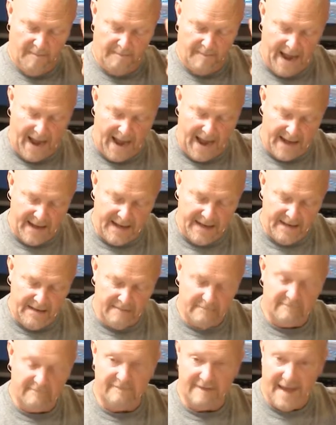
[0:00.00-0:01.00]

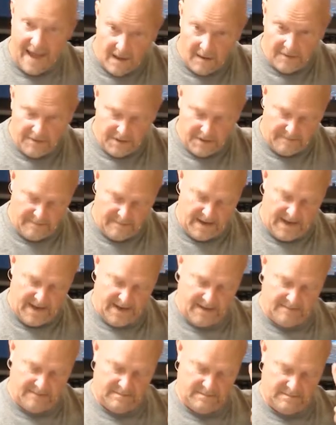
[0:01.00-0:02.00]
mighty, valiant
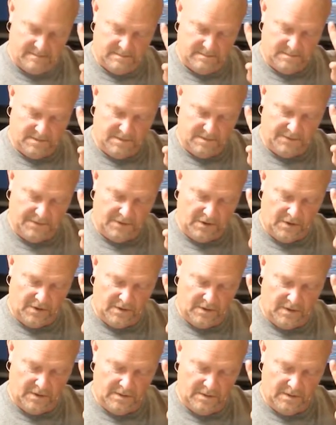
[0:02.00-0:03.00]
man.
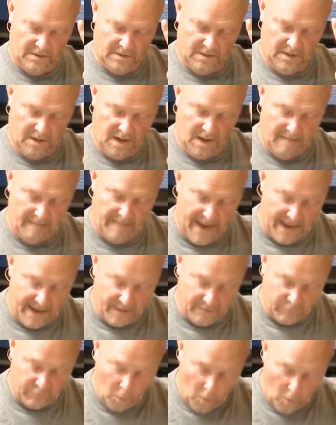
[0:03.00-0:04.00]
Third, a man
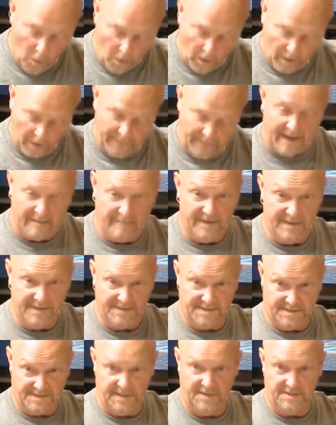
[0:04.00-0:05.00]
of war. That
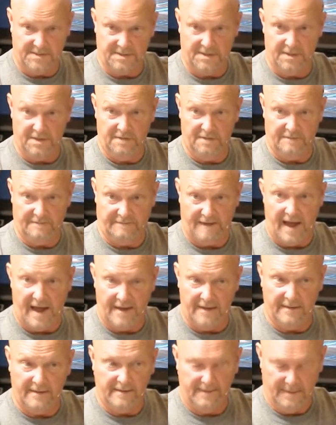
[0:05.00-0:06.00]
means he's a good
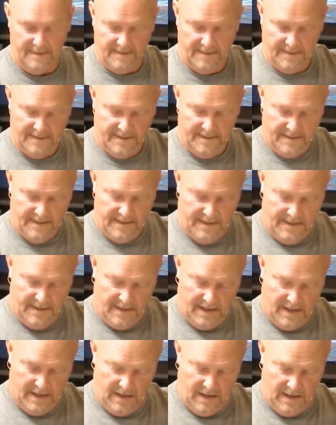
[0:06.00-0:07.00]
fighter.
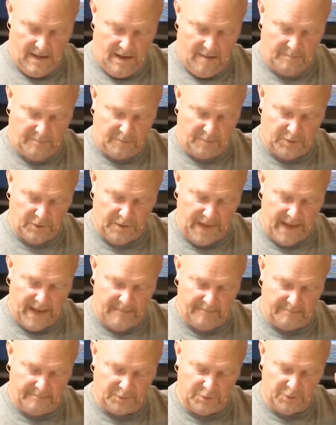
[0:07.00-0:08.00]
Uh, pr
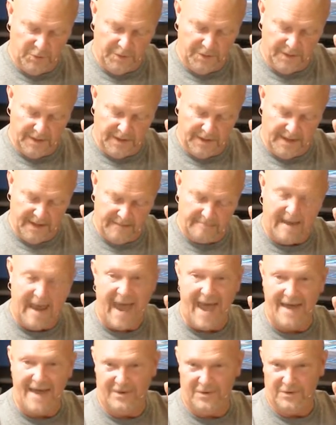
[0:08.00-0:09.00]
and prudent in
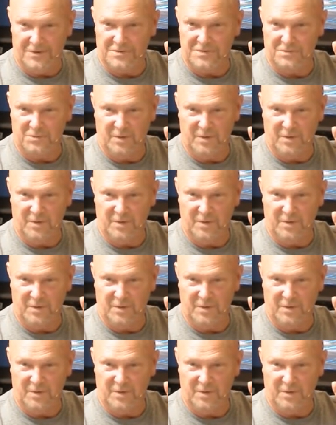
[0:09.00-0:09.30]
matters,